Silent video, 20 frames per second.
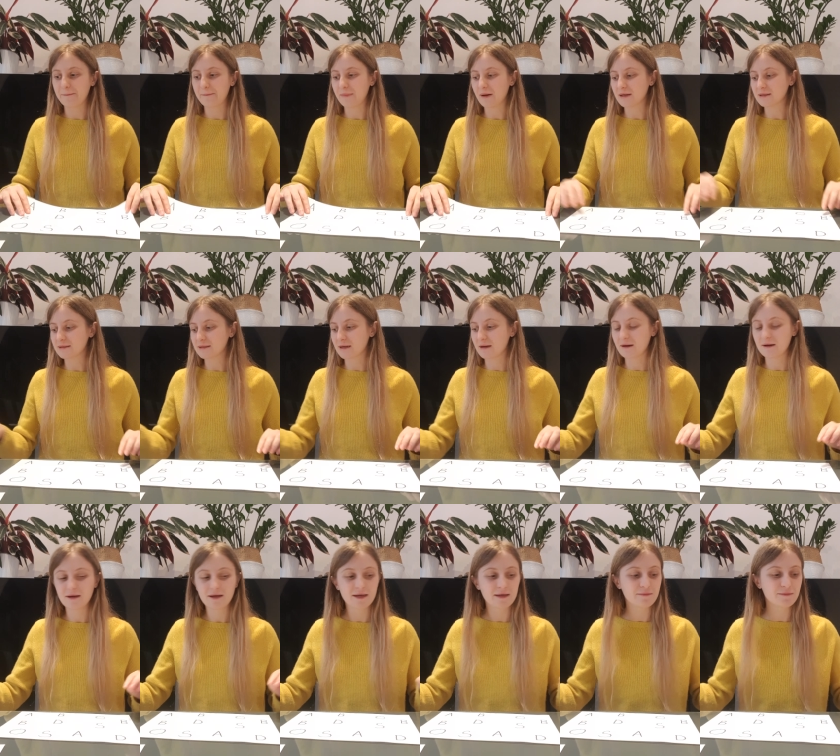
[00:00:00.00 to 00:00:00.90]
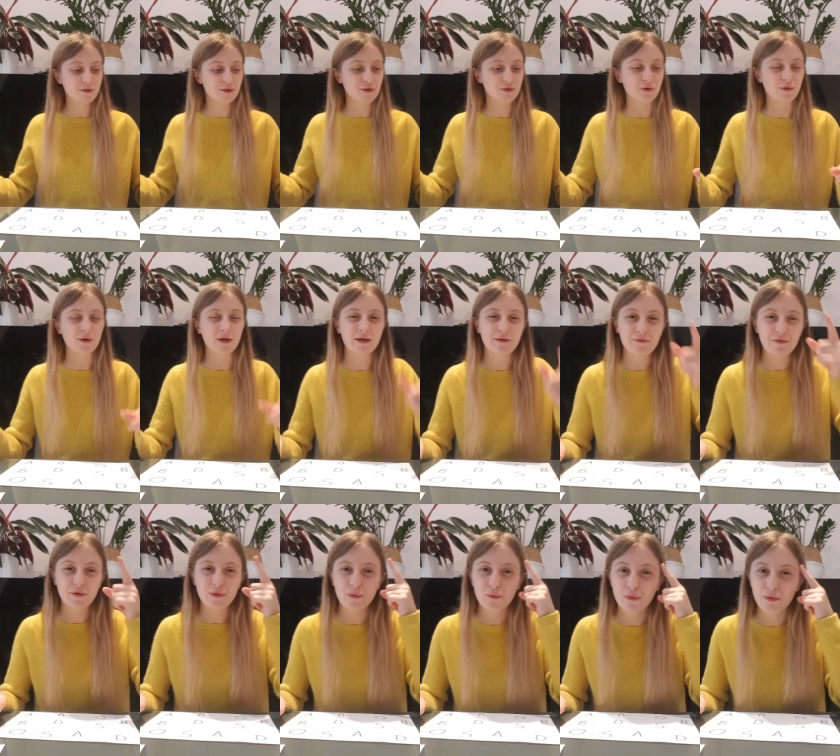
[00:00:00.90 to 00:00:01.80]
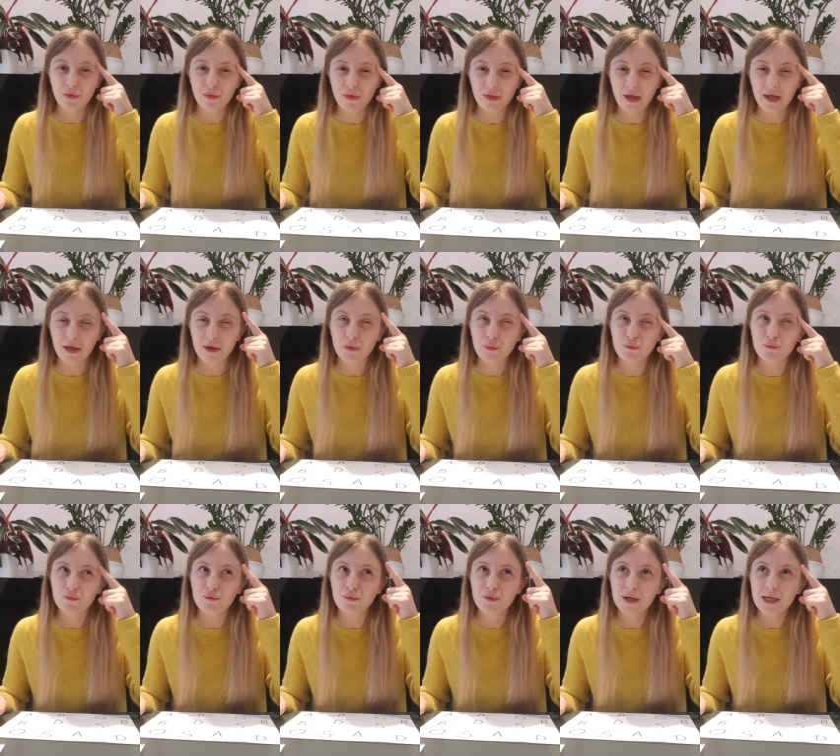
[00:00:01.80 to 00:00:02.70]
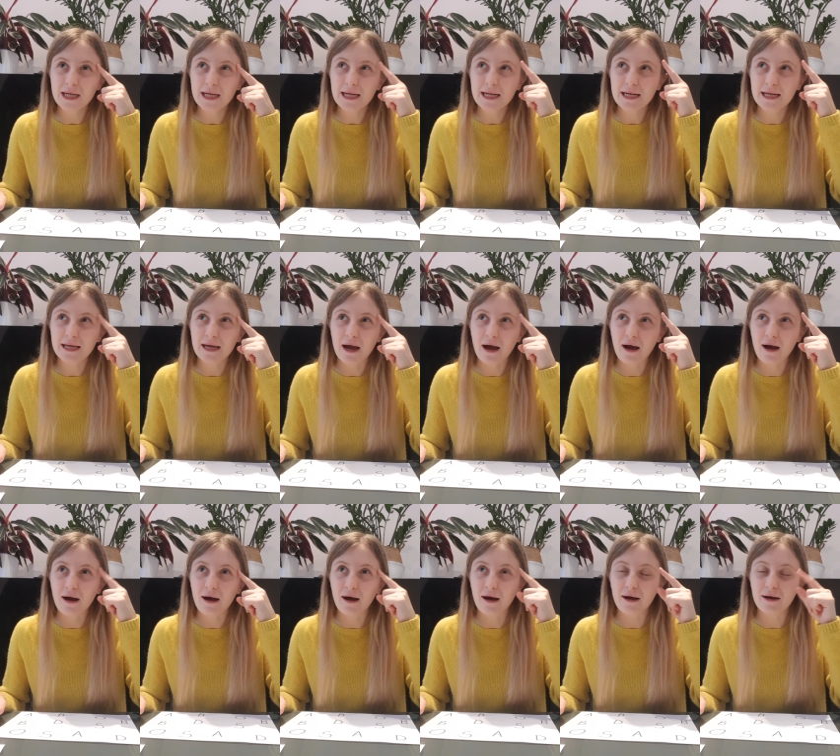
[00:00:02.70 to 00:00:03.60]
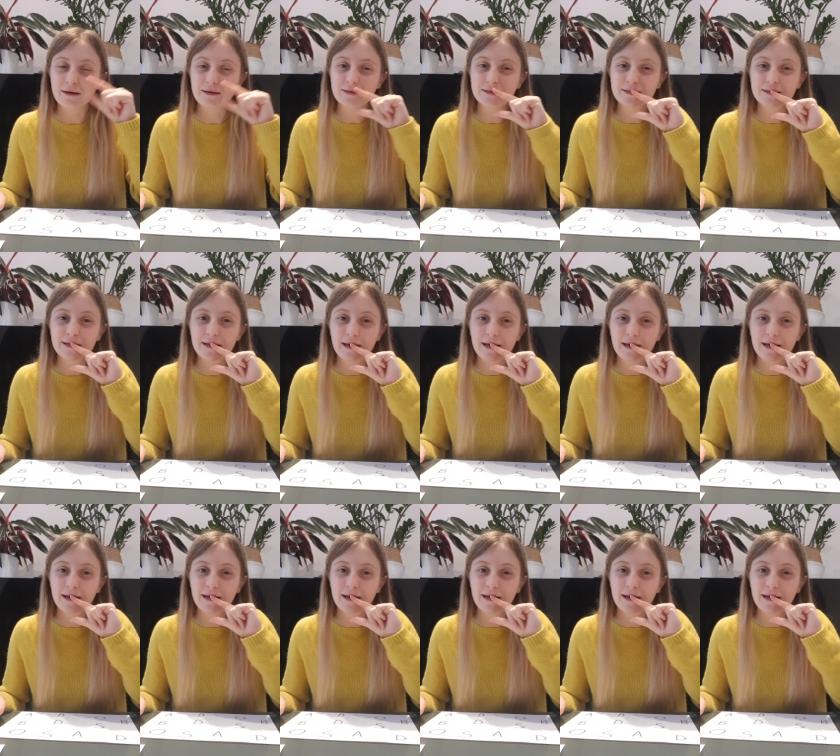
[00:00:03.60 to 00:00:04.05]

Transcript: But I'm sure if you think really hard,